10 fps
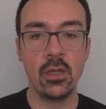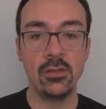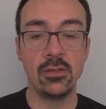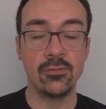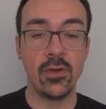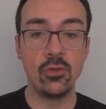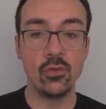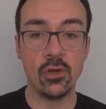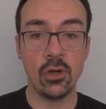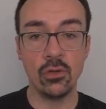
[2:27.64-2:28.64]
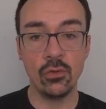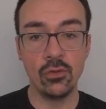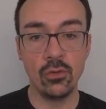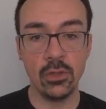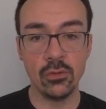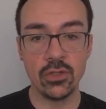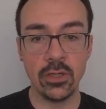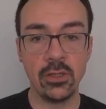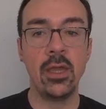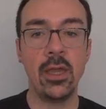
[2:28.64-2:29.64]
These values are going to be
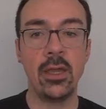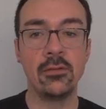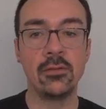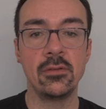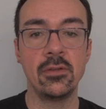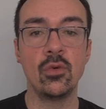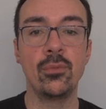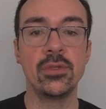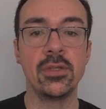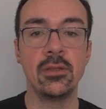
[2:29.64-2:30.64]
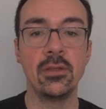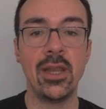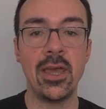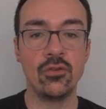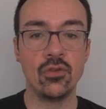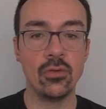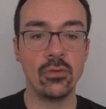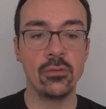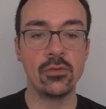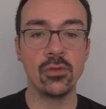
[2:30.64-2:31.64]
on-chain and they represent the
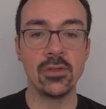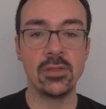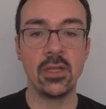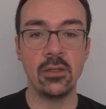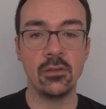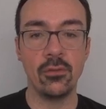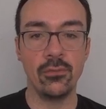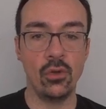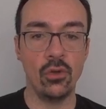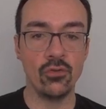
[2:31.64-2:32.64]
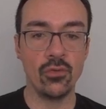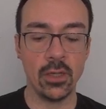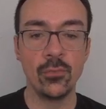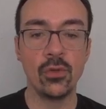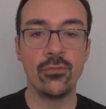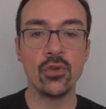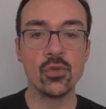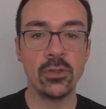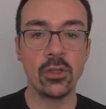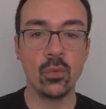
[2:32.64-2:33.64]
ledger, so the state of the contract. The first
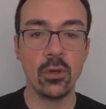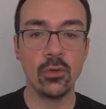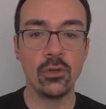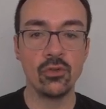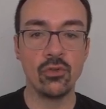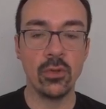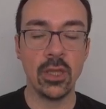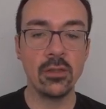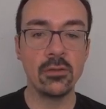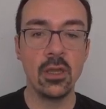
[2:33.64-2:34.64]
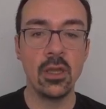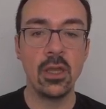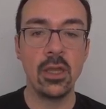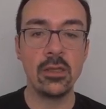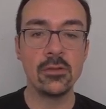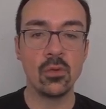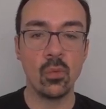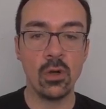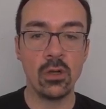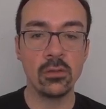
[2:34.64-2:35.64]
one that we're going to create is the
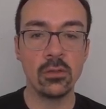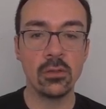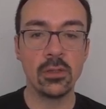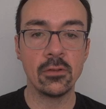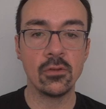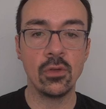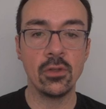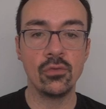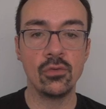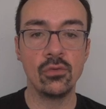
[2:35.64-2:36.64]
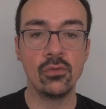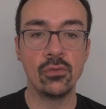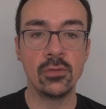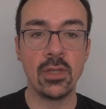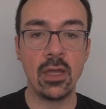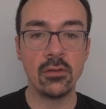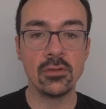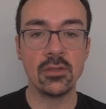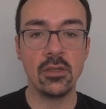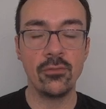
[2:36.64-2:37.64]
one that's going to tell
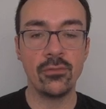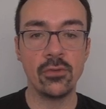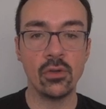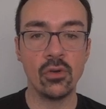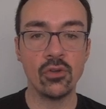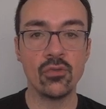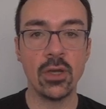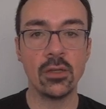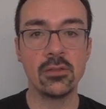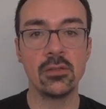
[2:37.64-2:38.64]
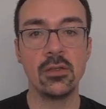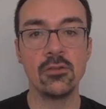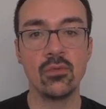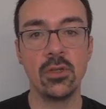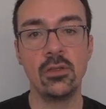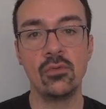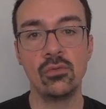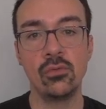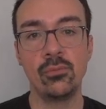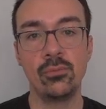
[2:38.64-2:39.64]
us if the contract is ready
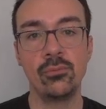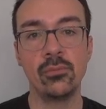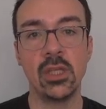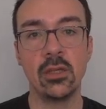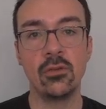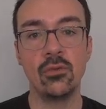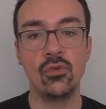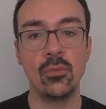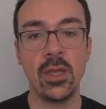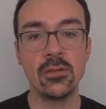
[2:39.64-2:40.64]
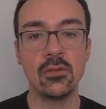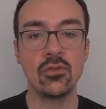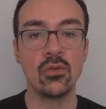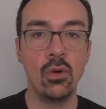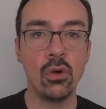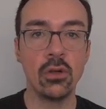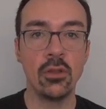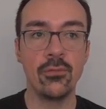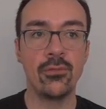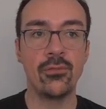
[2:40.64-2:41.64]
to get a new message or
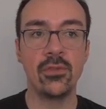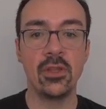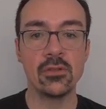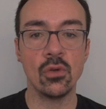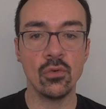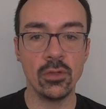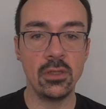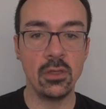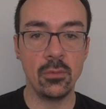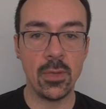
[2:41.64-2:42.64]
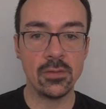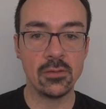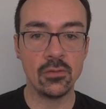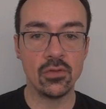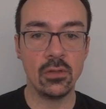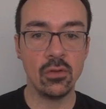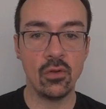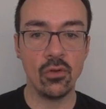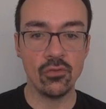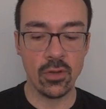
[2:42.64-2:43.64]
if there's already a message in the
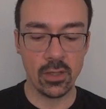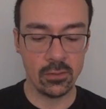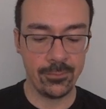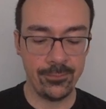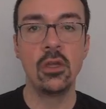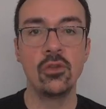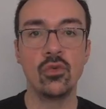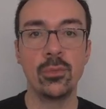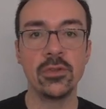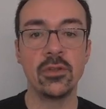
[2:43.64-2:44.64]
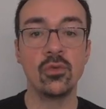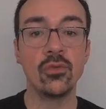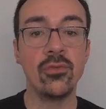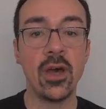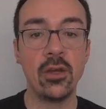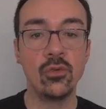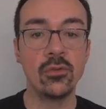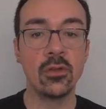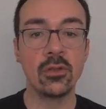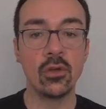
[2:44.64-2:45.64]
contract. To represent those values
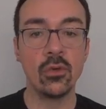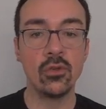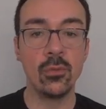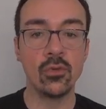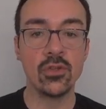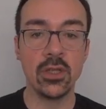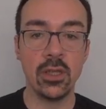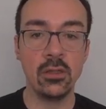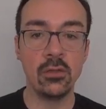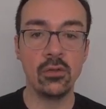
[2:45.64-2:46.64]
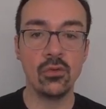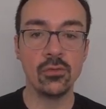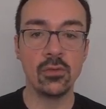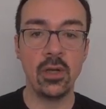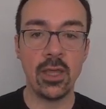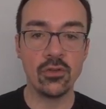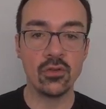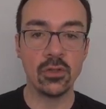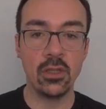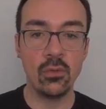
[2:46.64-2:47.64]
that are going to be on-chain, use the
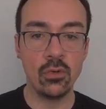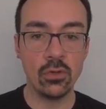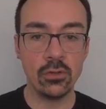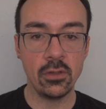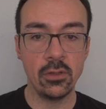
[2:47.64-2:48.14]
ledger keyword,